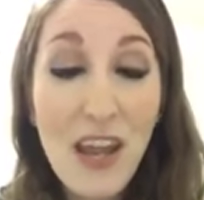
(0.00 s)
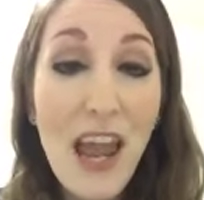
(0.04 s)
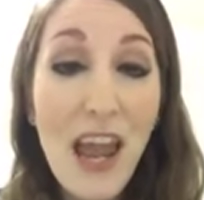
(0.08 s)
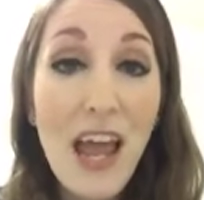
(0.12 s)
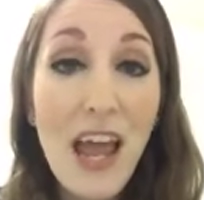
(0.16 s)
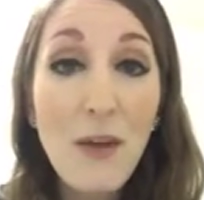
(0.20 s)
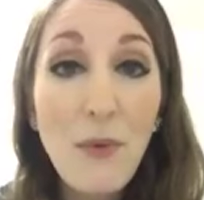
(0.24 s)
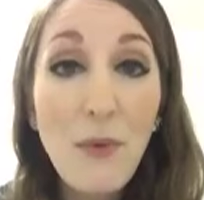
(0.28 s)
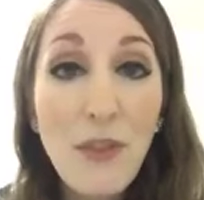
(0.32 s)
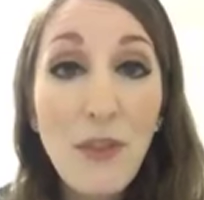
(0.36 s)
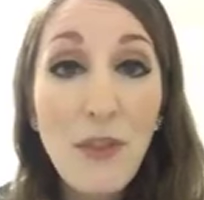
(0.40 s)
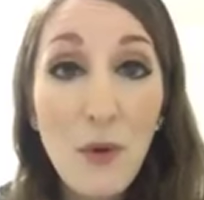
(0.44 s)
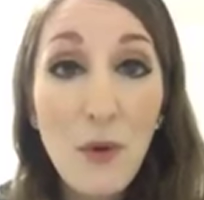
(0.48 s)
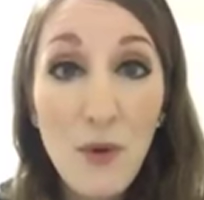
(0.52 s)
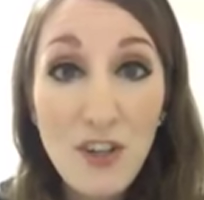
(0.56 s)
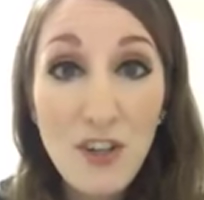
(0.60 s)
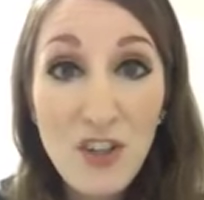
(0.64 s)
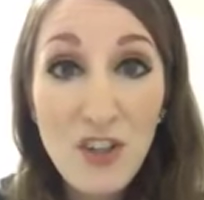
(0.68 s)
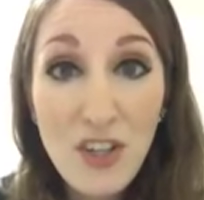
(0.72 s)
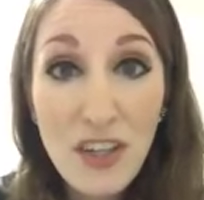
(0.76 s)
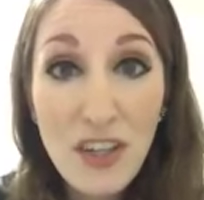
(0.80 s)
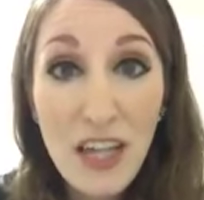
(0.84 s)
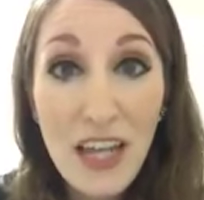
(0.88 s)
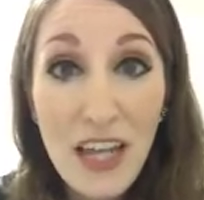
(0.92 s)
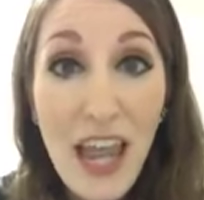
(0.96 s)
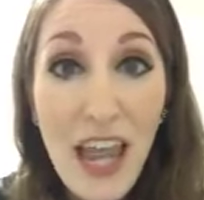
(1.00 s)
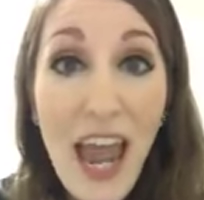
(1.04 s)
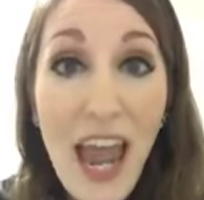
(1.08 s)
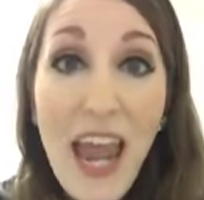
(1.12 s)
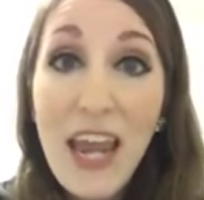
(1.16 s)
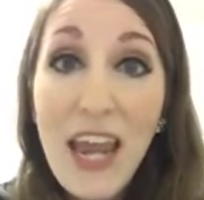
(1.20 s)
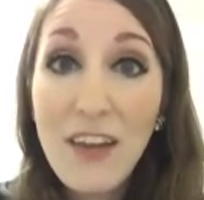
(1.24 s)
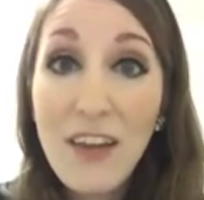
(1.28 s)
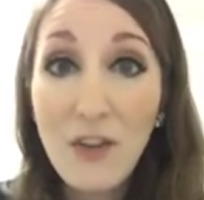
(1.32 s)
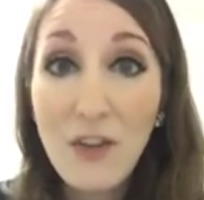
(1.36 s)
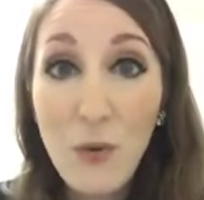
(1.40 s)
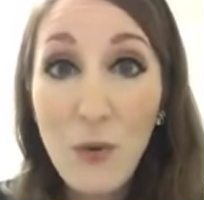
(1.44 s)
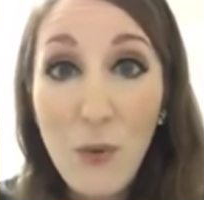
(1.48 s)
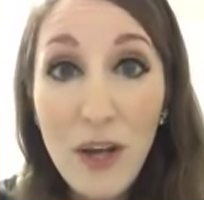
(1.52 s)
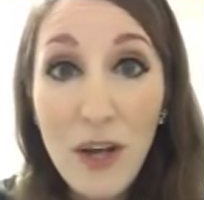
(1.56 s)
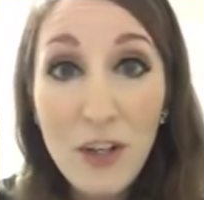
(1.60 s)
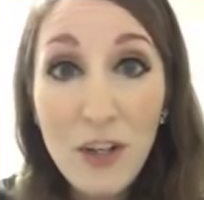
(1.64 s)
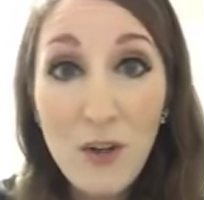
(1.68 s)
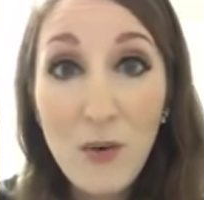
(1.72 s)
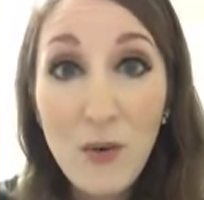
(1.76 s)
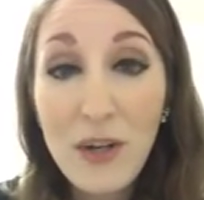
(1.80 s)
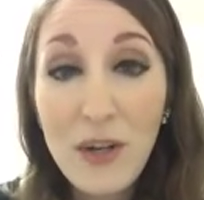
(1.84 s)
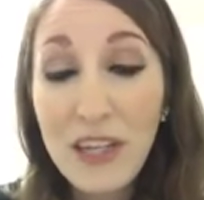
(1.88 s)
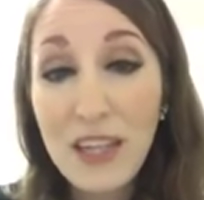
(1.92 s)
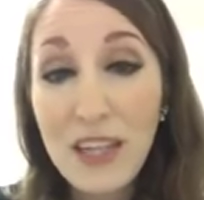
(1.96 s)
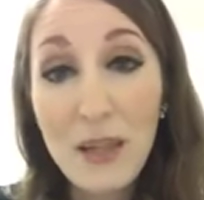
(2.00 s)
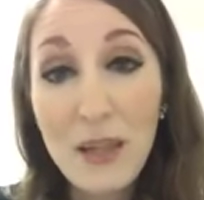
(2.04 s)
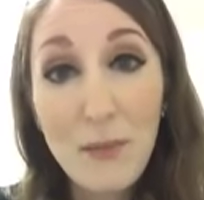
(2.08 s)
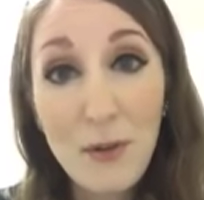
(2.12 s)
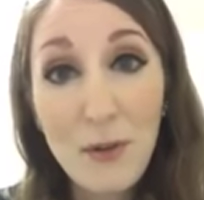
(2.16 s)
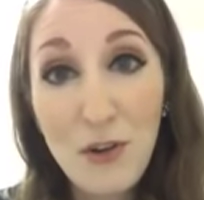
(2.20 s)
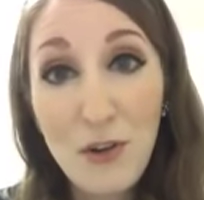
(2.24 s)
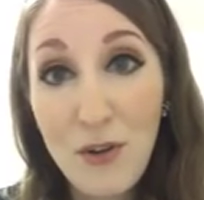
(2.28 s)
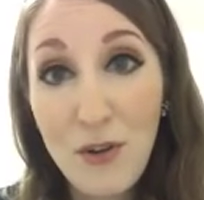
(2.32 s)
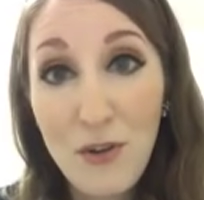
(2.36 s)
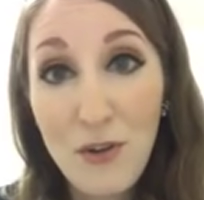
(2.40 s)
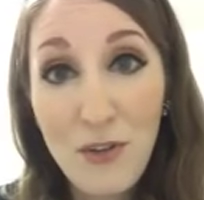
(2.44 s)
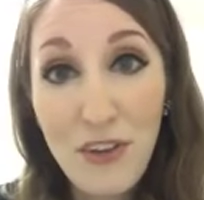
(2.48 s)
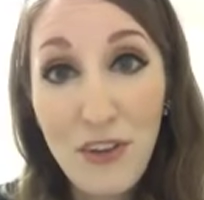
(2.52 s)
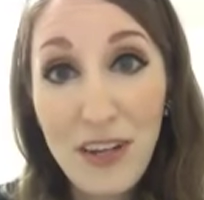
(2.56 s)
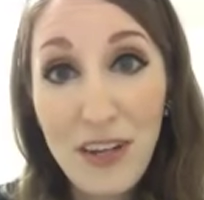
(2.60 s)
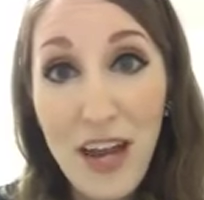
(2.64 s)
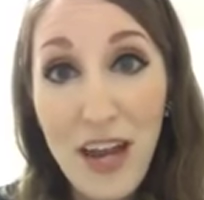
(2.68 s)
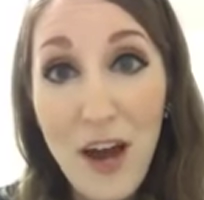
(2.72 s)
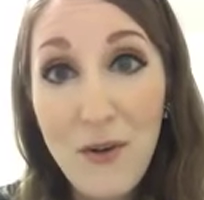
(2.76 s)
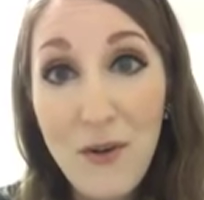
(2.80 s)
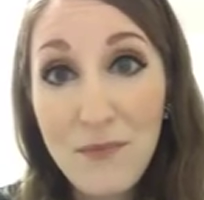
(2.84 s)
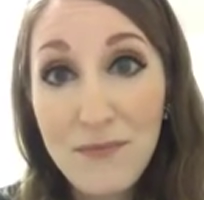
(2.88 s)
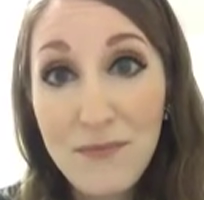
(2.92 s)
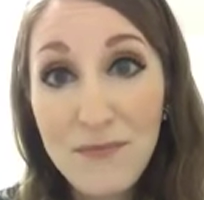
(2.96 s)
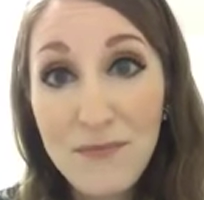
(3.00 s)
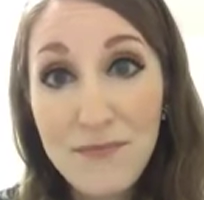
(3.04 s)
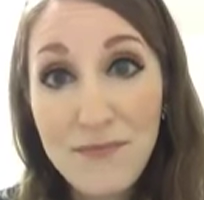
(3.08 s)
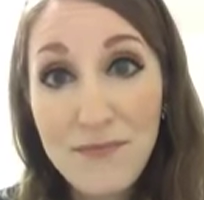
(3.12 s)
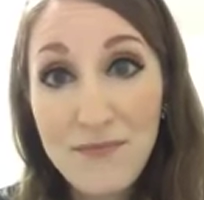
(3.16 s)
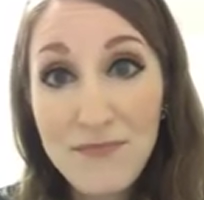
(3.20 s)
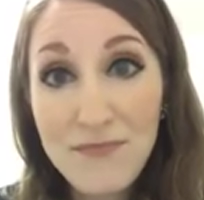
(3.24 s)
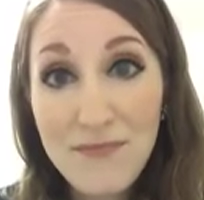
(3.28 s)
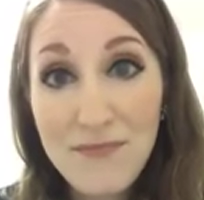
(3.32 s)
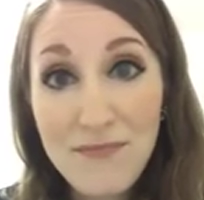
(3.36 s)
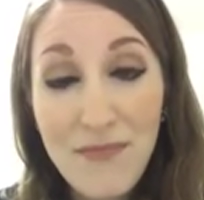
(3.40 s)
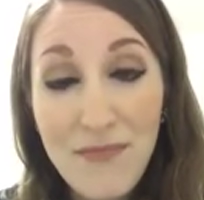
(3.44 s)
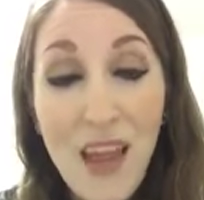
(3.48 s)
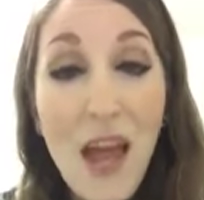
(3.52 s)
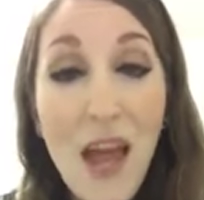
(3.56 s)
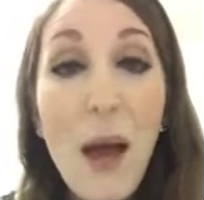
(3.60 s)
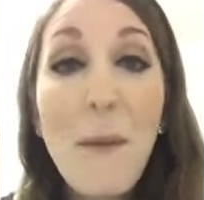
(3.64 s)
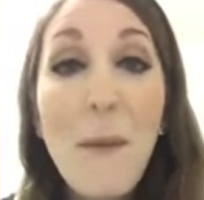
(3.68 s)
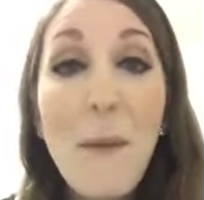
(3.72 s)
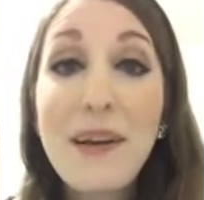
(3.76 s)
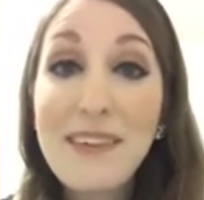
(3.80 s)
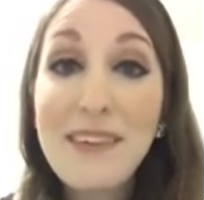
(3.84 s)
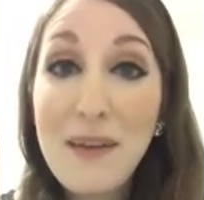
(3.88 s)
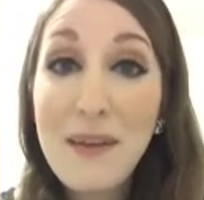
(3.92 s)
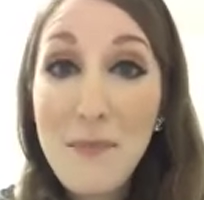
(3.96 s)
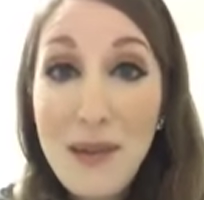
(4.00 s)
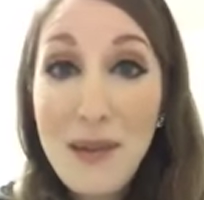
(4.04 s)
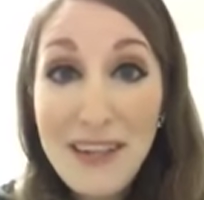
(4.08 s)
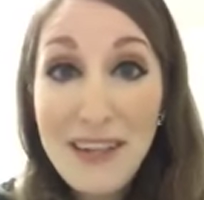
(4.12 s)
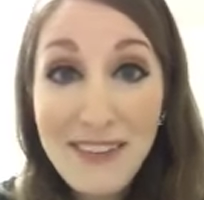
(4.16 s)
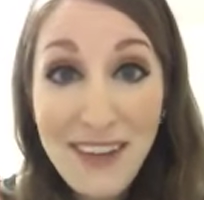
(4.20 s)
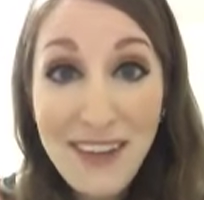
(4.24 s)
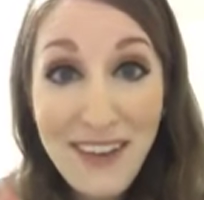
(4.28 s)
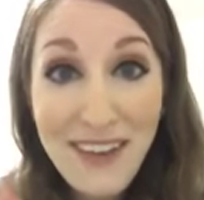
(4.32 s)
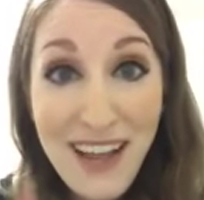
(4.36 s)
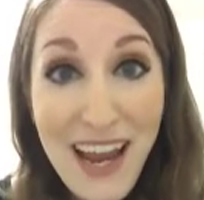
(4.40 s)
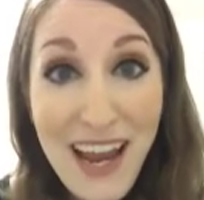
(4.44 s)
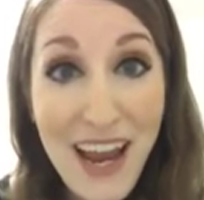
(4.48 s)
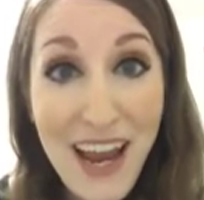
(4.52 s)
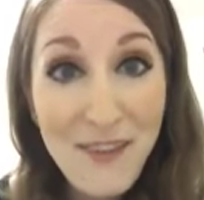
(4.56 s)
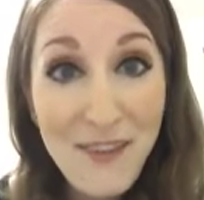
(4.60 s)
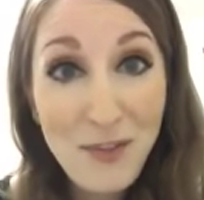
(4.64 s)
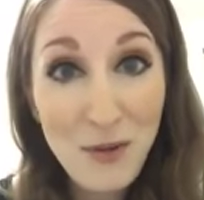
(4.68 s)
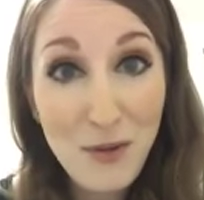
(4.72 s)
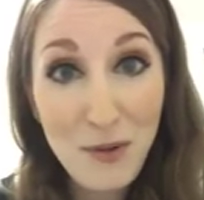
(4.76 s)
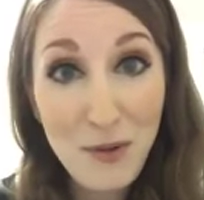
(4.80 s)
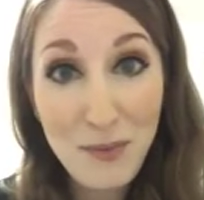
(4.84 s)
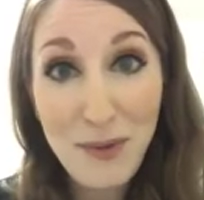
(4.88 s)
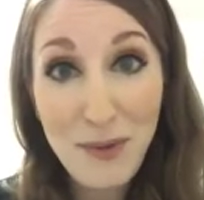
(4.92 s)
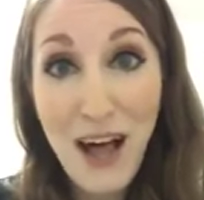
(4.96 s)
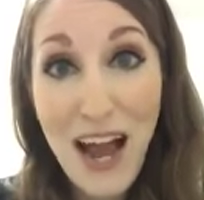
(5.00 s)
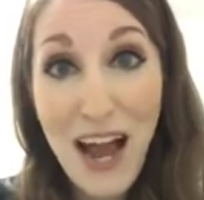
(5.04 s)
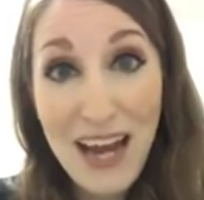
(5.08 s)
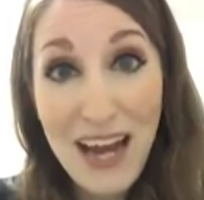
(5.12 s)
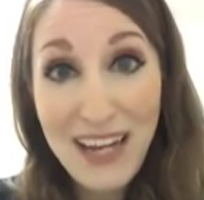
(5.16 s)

end with a question like, "Hey, so what curriculum are you using now?" Because it means that they have to reply.